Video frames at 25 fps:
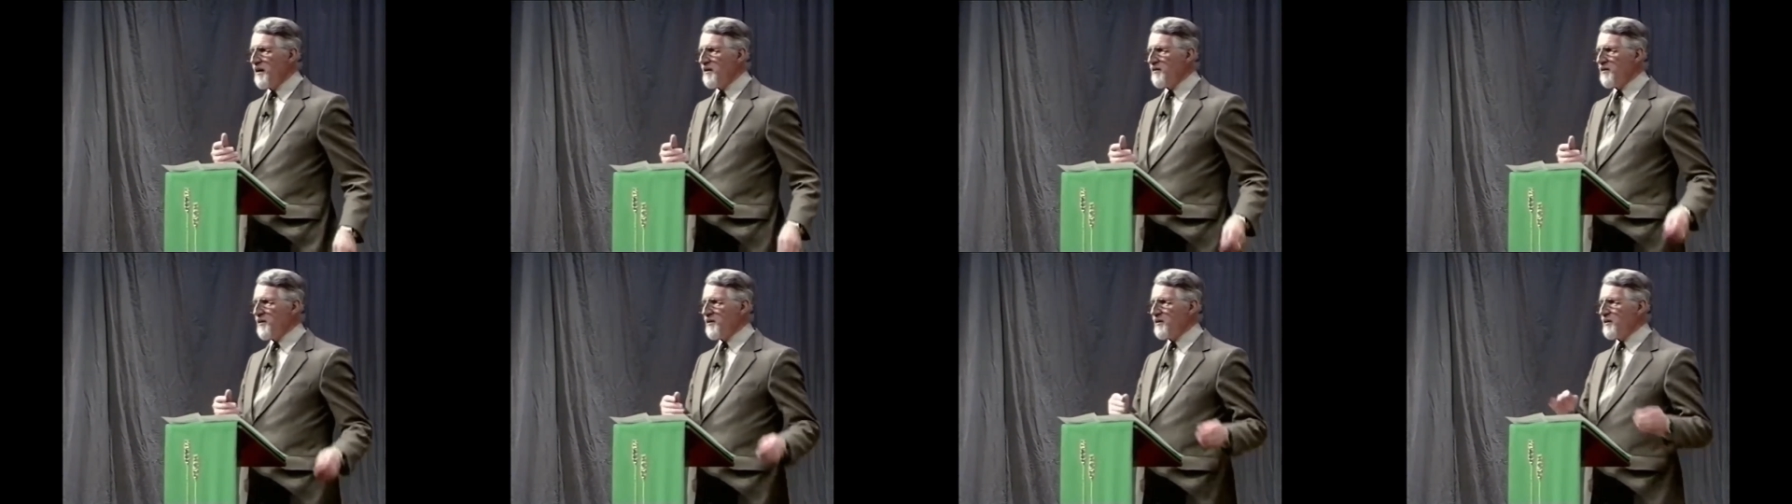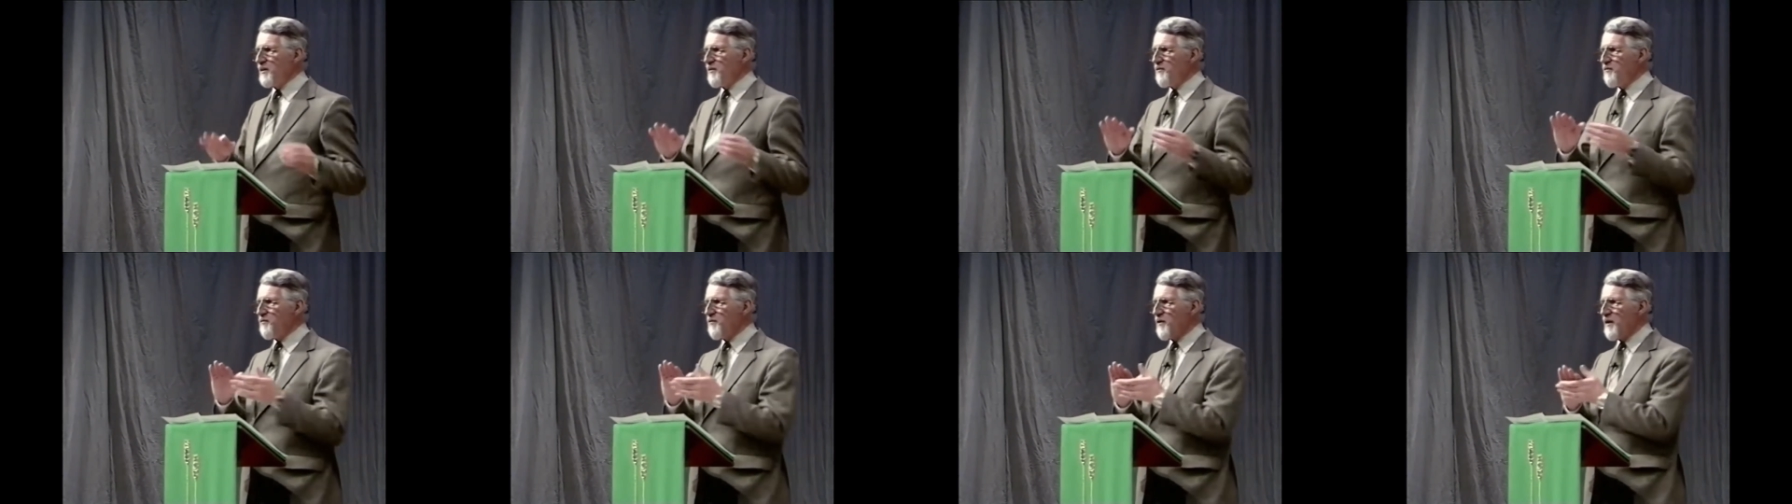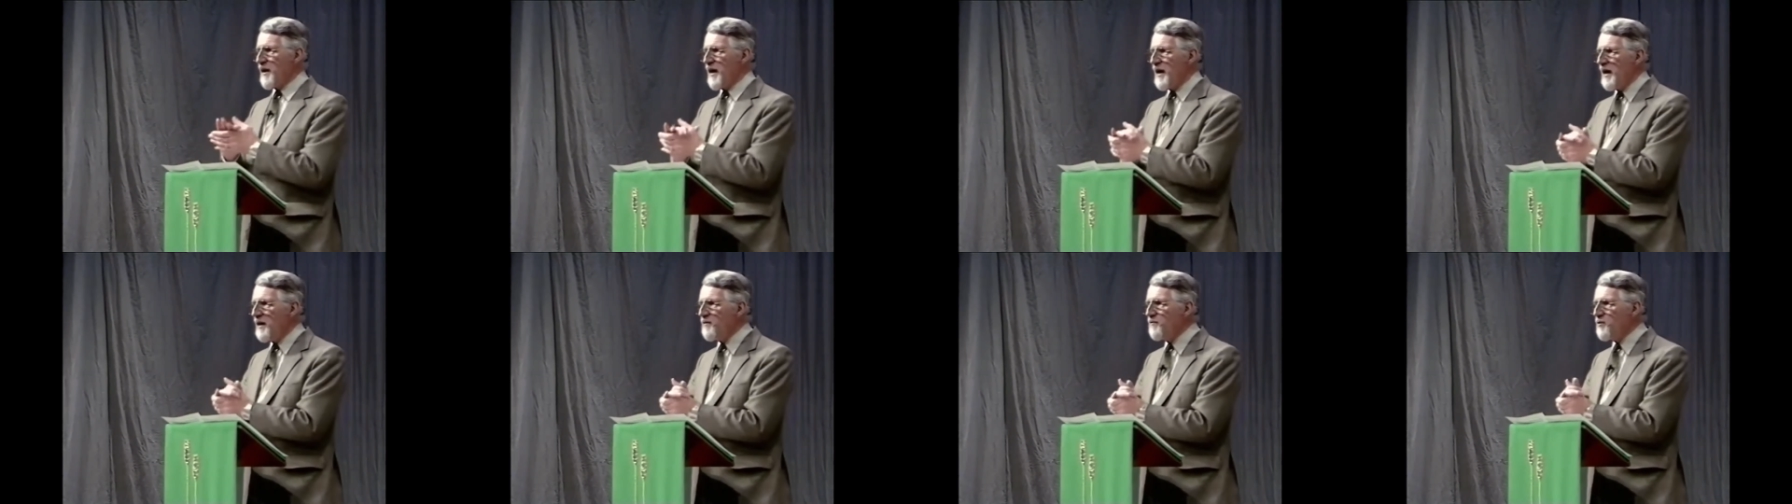that they're
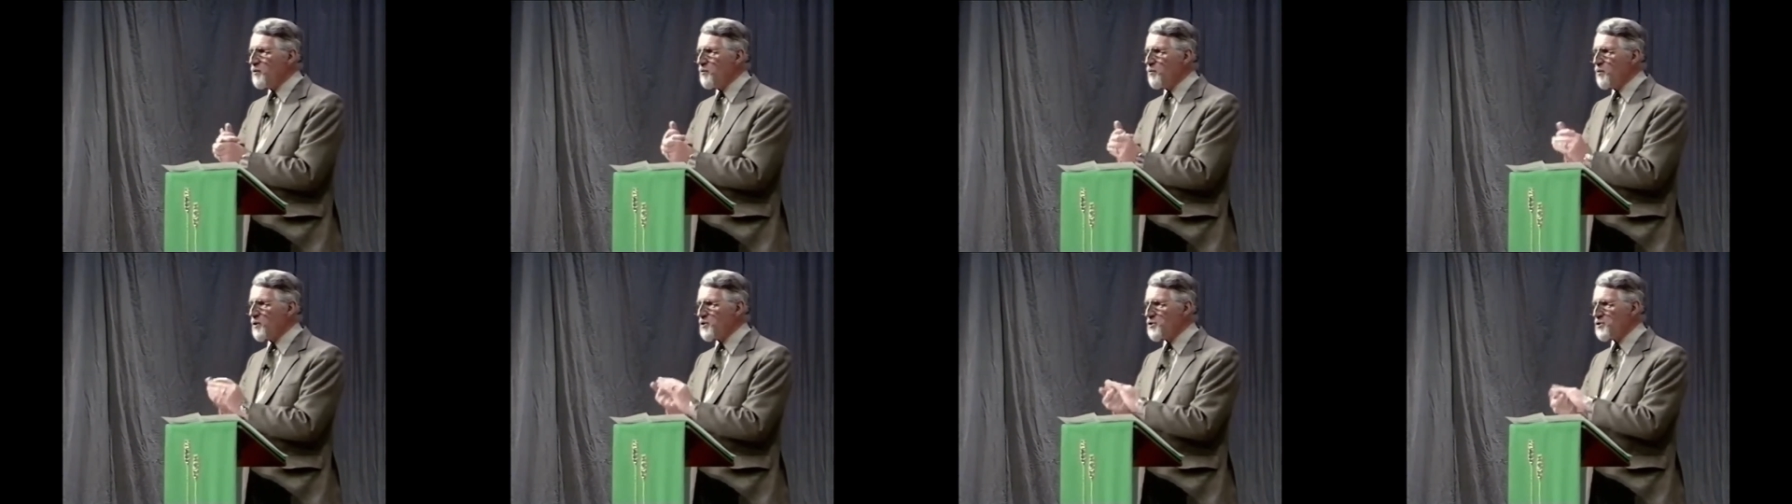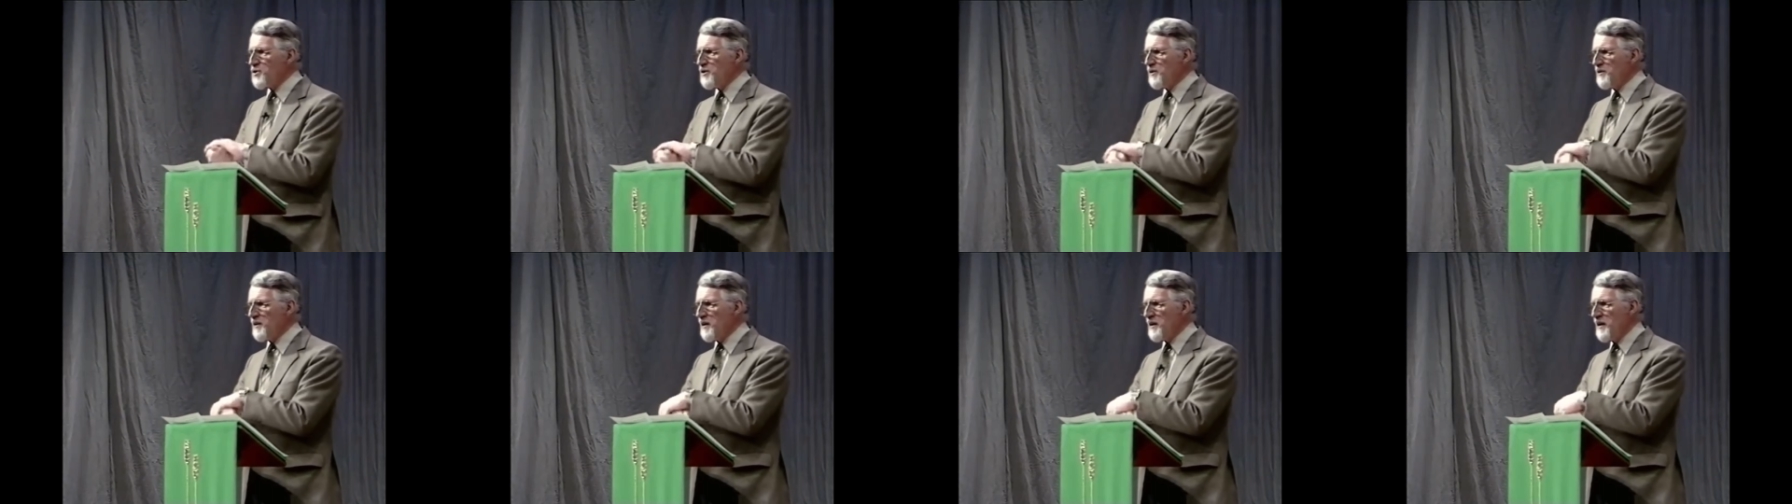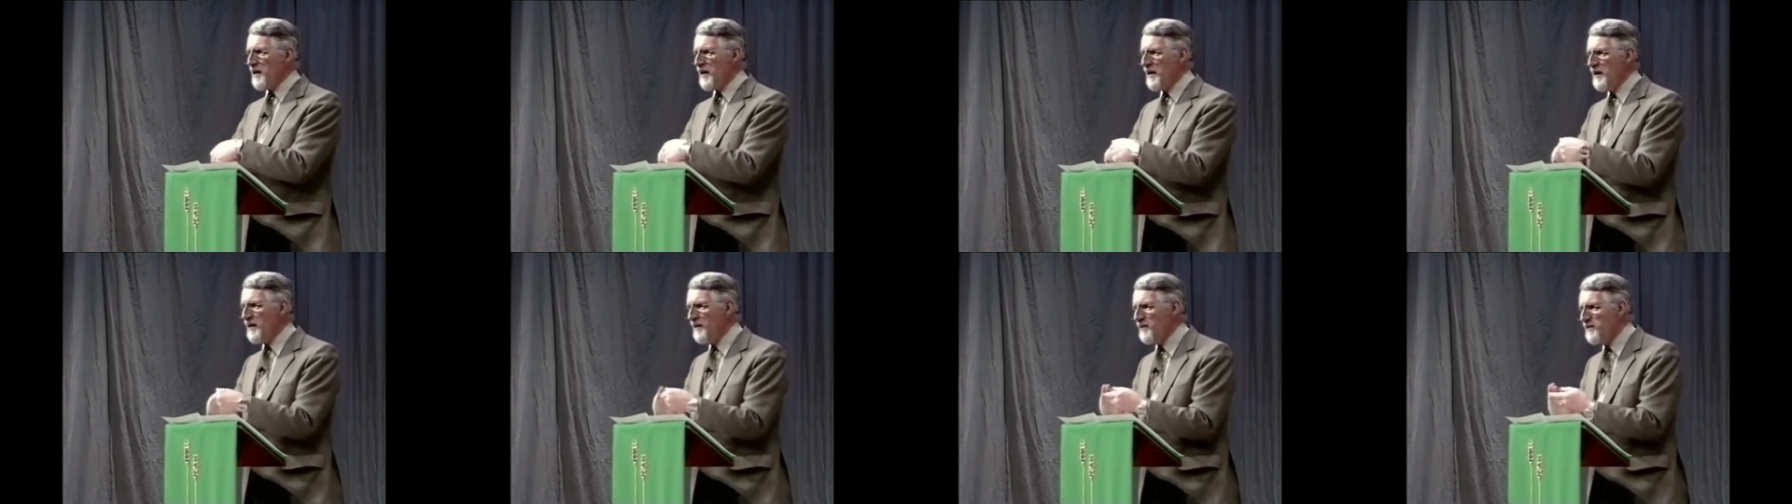forever washing their
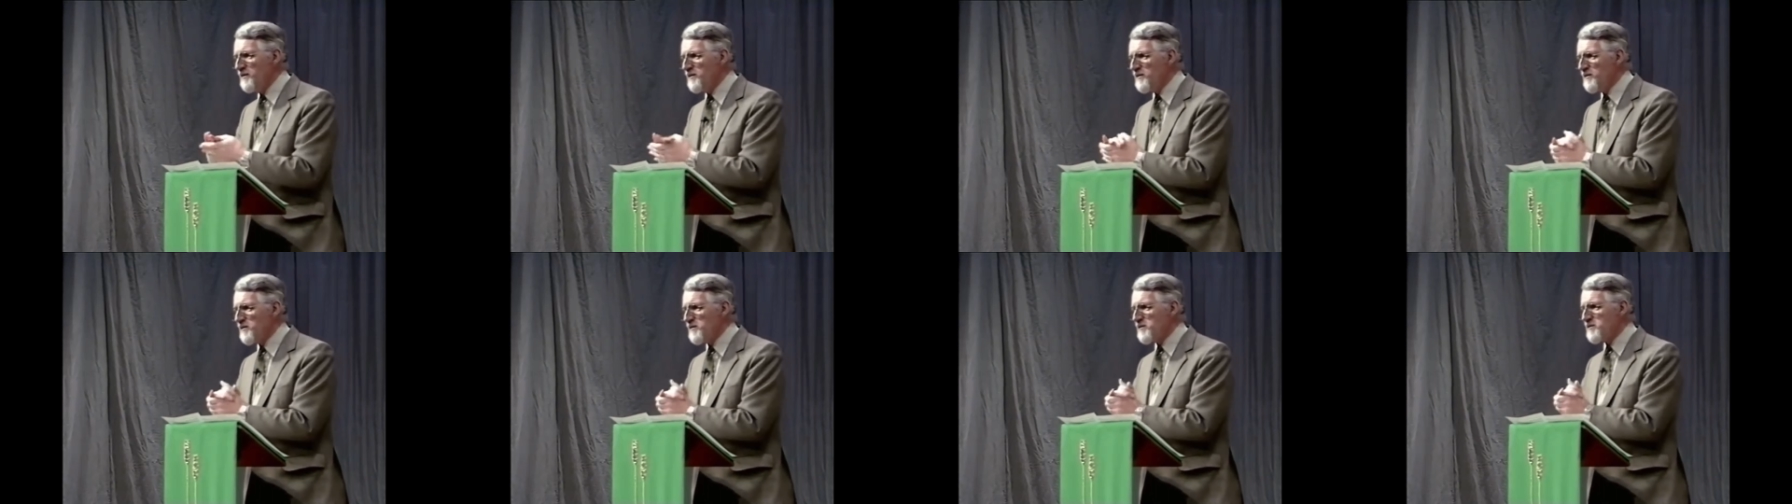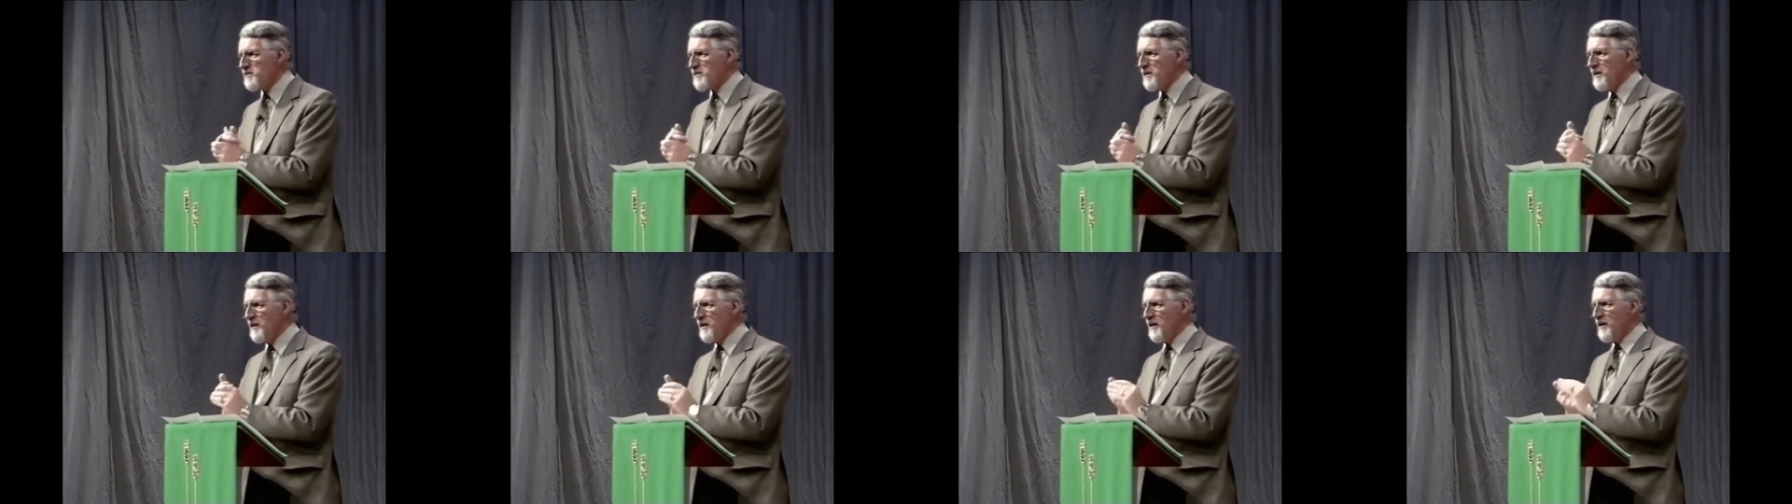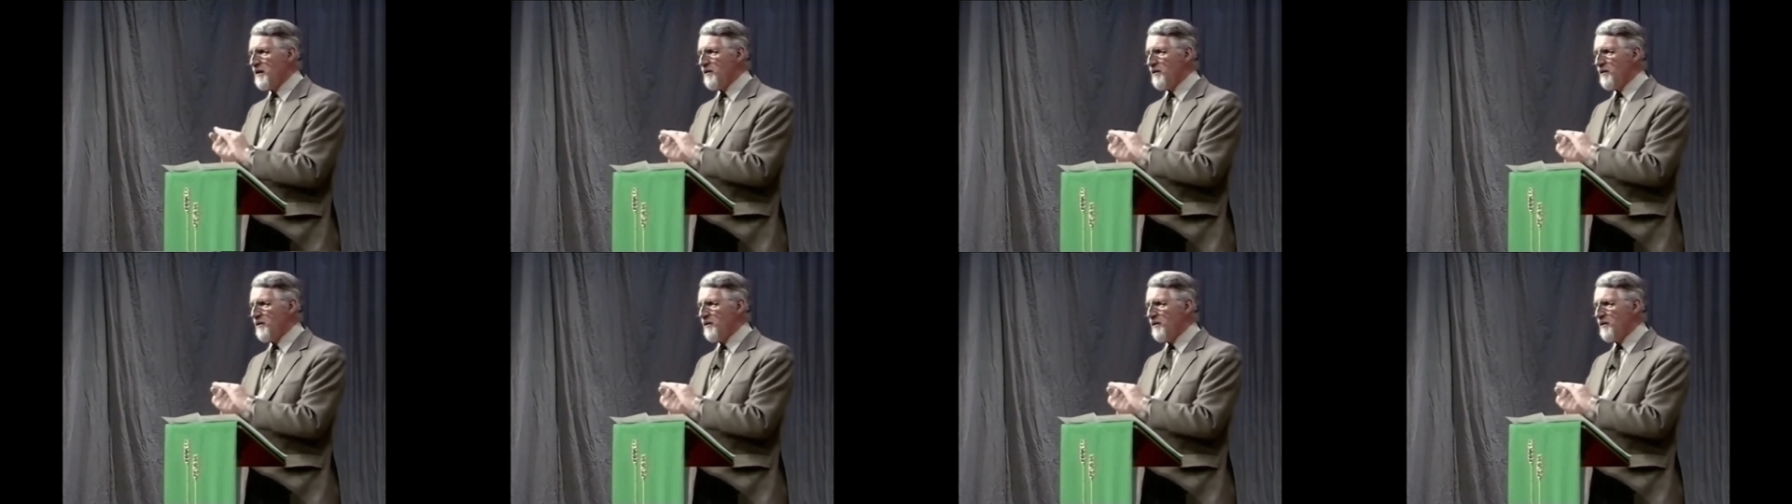hands,